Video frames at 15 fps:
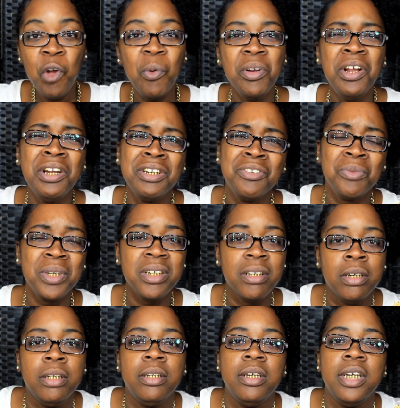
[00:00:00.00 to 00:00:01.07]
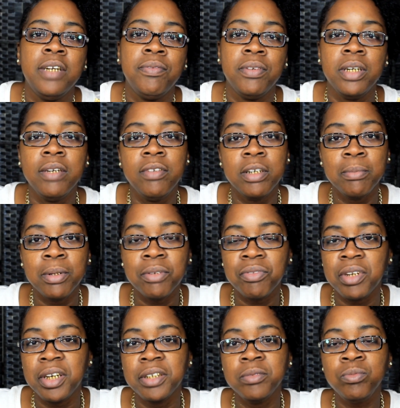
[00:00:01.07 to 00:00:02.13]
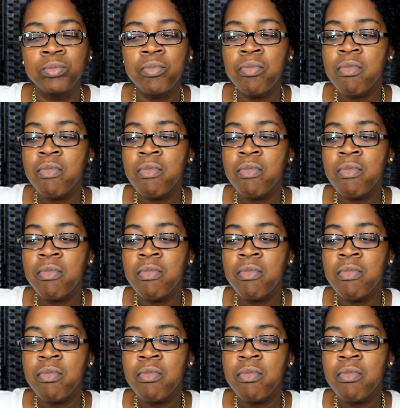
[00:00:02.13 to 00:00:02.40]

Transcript: well, not this week, the other day for Nivea's birthday.